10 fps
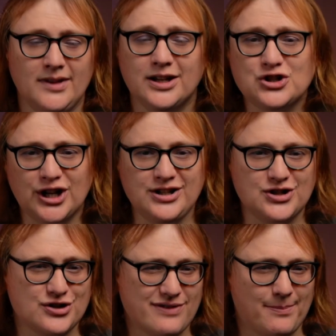Changes
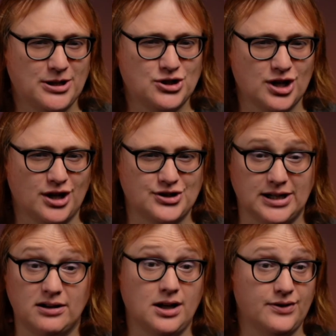to rapid charging,
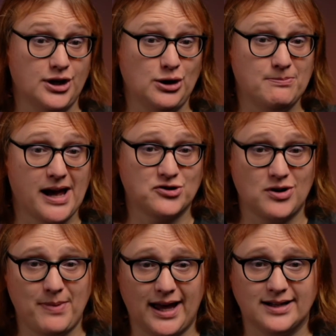like the new battery
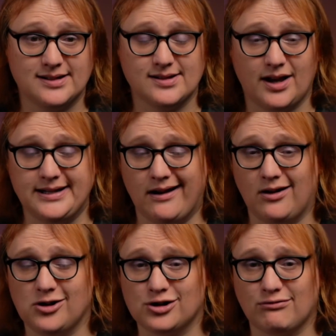pack design,
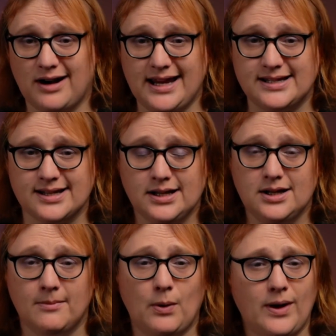are great,
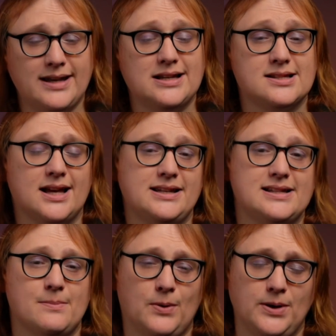but where Nissan
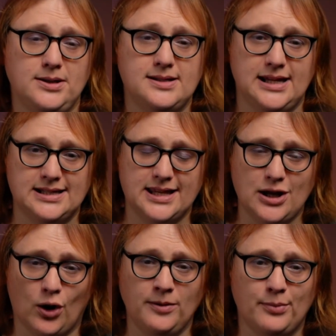disappoints is the
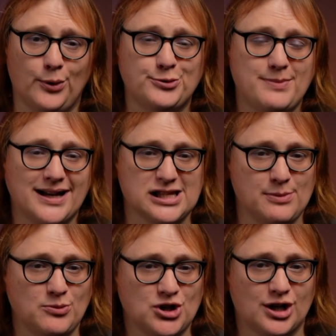onboard
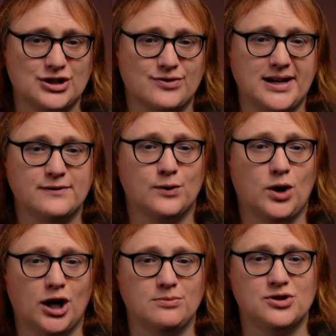maximum charge rate for
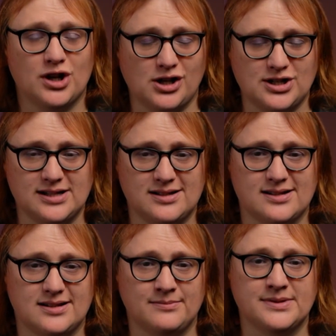home charging
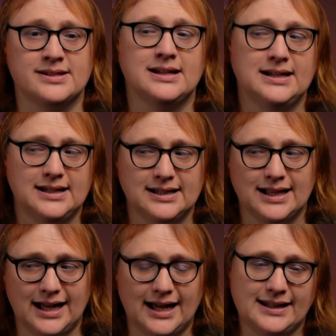systems, at